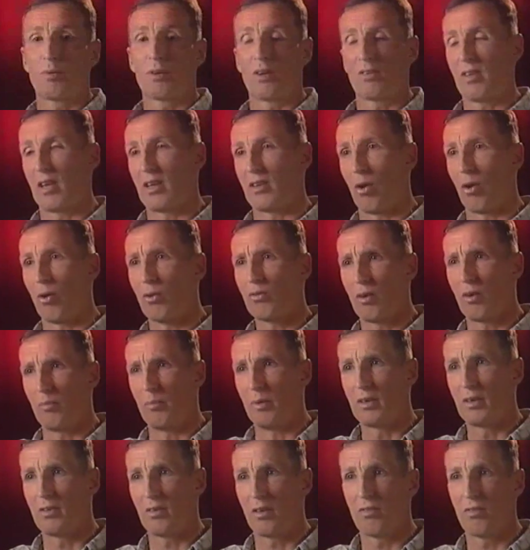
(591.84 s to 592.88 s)
they were going to set the dogs
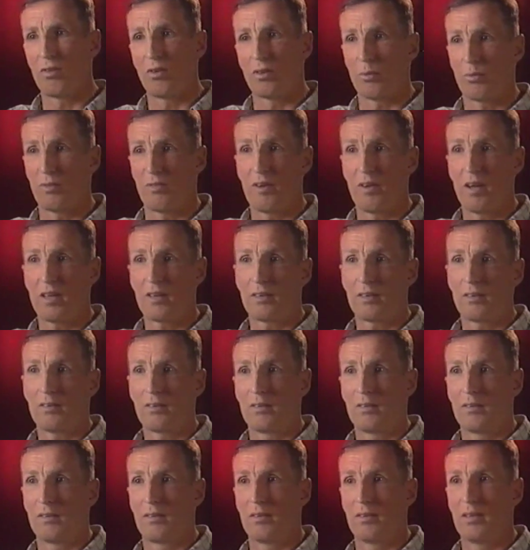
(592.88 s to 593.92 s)
on me because I thought I was a fan
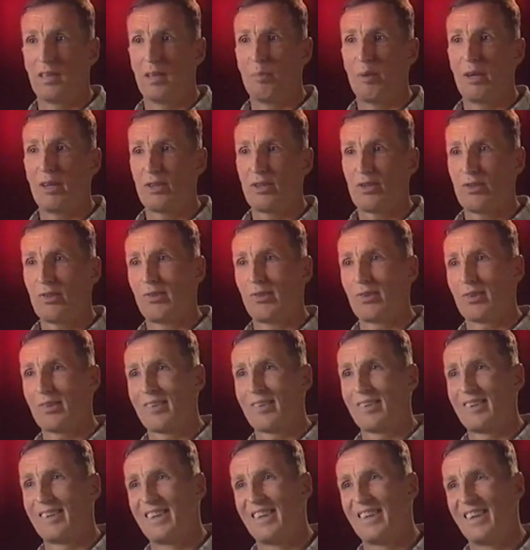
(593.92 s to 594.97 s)
in a pair of shorts
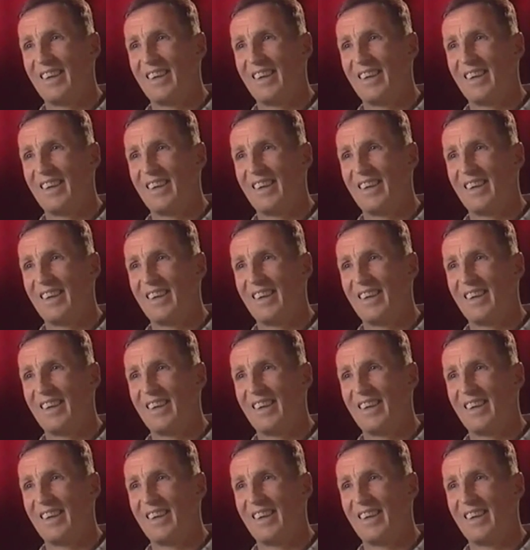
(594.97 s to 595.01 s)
